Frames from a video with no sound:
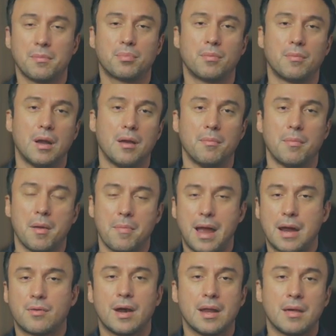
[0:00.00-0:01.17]

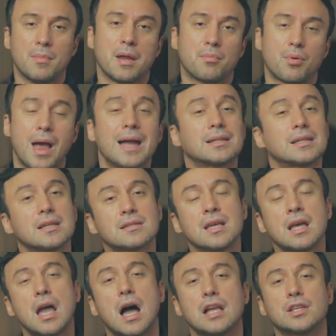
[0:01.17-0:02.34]
background and my practice.
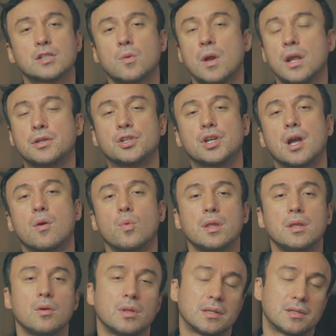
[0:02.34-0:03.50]
I just wanted to share with
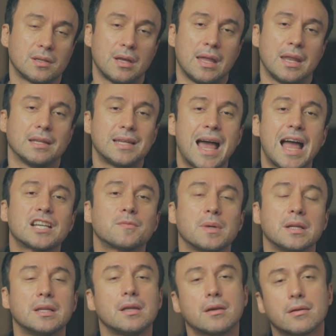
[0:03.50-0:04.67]
you that's an
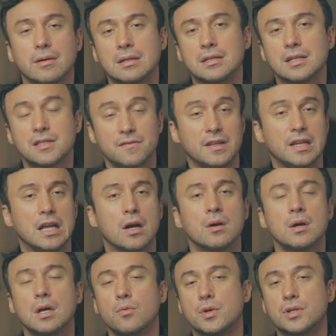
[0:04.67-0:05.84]
attachment here in this video,
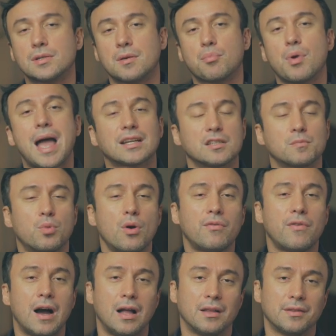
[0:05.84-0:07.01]
which is a practice
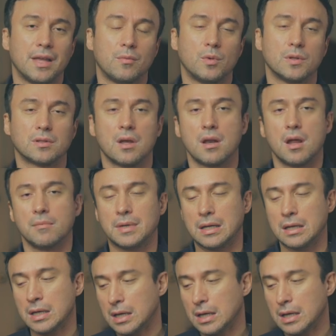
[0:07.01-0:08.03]
profile that was done on me